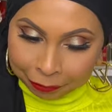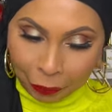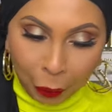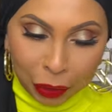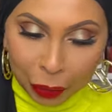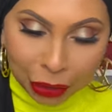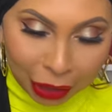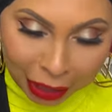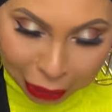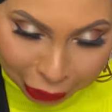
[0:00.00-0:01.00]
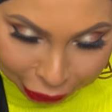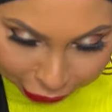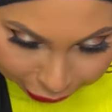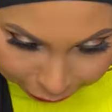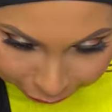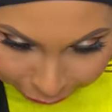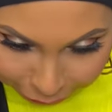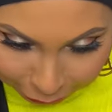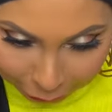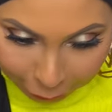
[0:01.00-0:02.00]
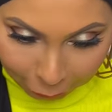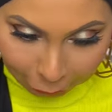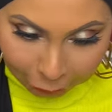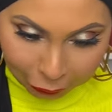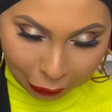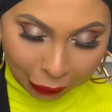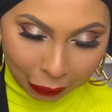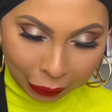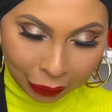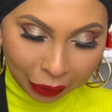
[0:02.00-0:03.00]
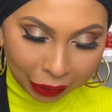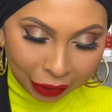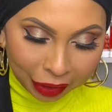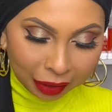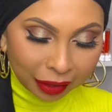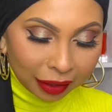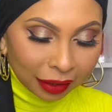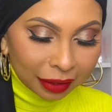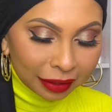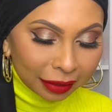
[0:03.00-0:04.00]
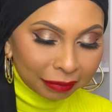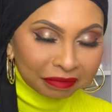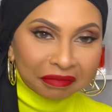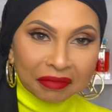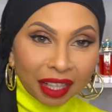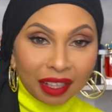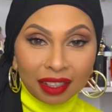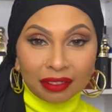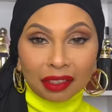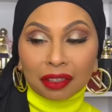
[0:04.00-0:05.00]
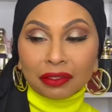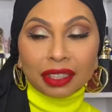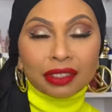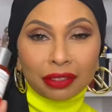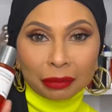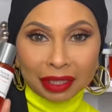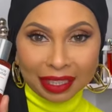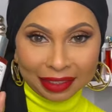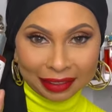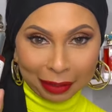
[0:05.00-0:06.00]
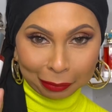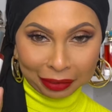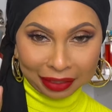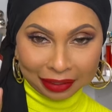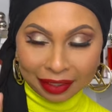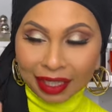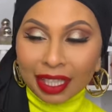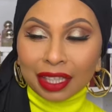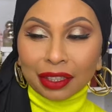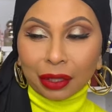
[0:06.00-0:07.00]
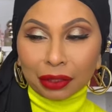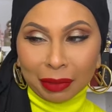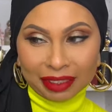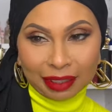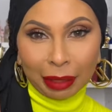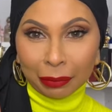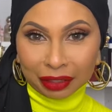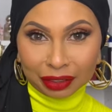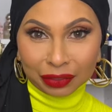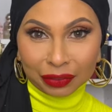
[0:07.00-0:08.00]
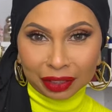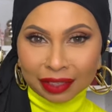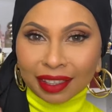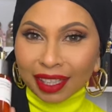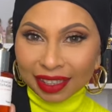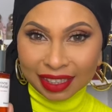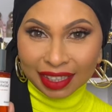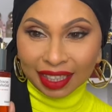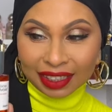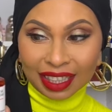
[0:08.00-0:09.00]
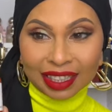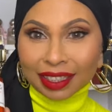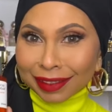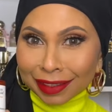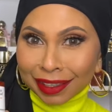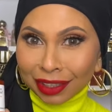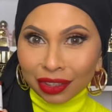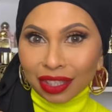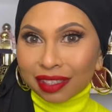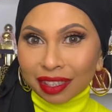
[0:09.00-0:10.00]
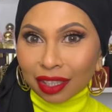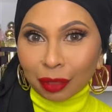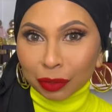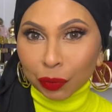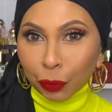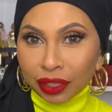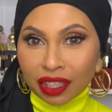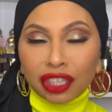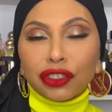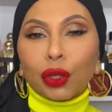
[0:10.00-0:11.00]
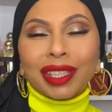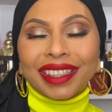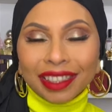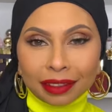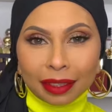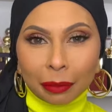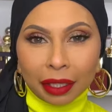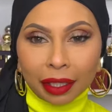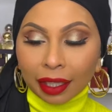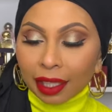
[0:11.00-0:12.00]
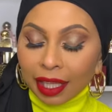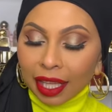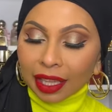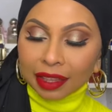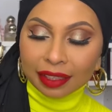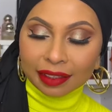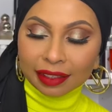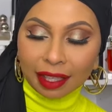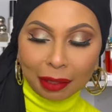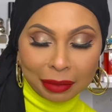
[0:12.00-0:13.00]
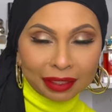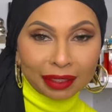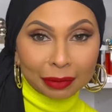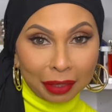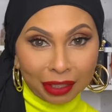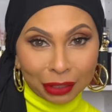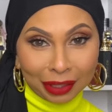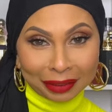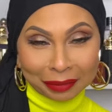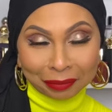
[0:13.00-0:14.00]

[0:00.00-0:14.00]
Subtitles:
which one should I choose, guys? Guys, I have loved this from the day I sampled this. Now, you might say my bottle is full because I had a decant, and this thing, you just need a couple sprays because you're going to kill somebody. This is Hibiscus Mahajan.